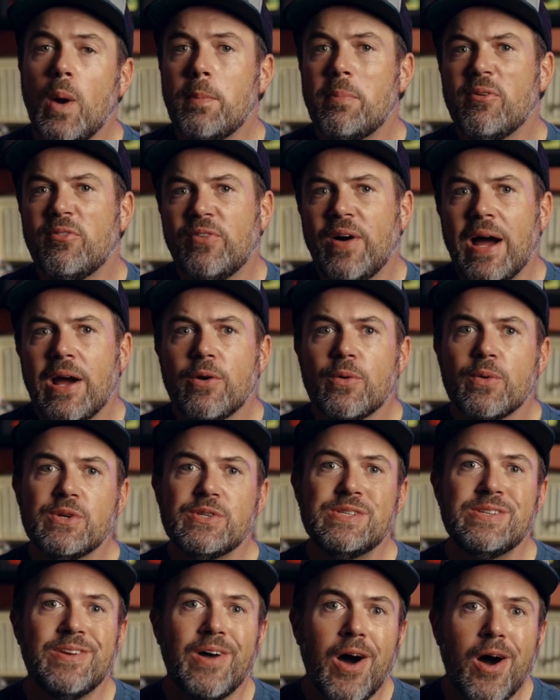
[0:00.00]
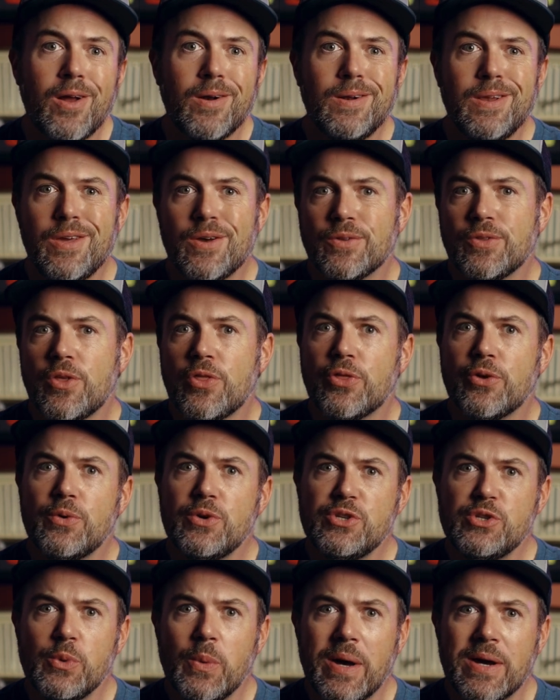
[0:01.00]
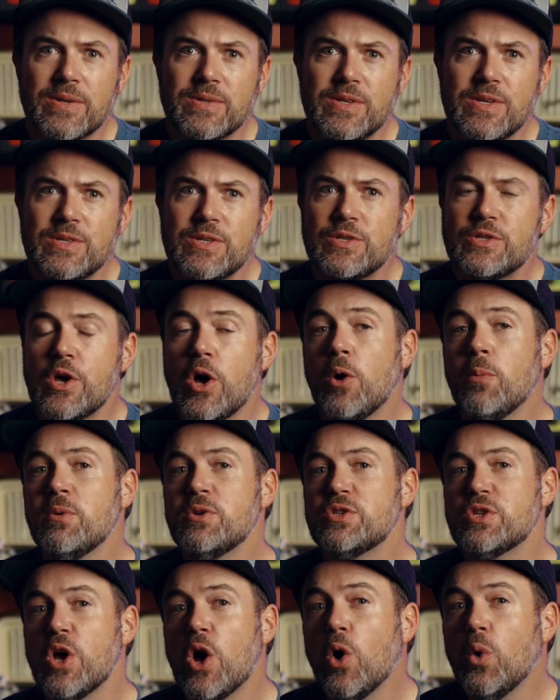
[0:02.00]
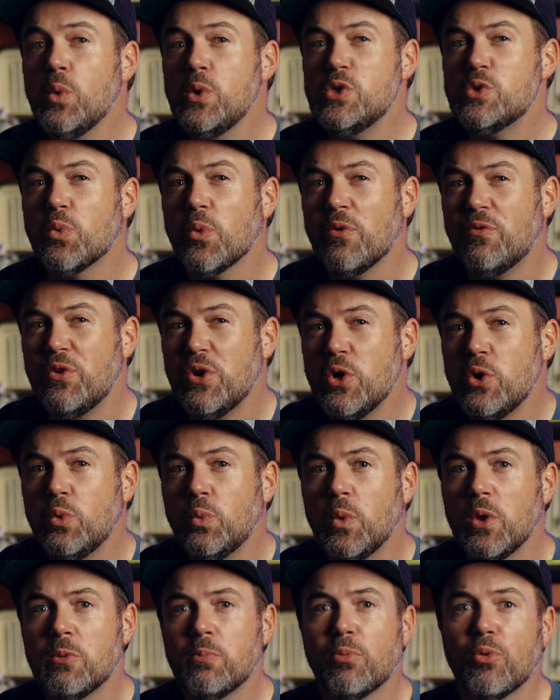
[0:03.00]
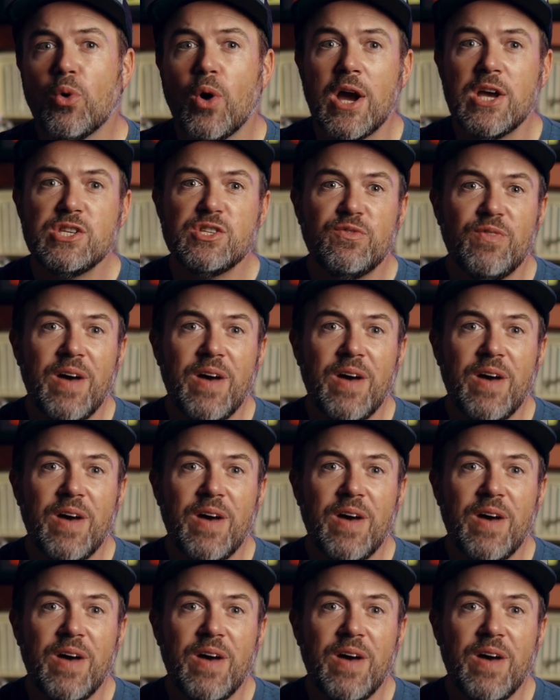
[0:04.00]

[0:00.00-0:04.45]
Web of Fire is an oddity on the 32X, as it's almost always reviewed with price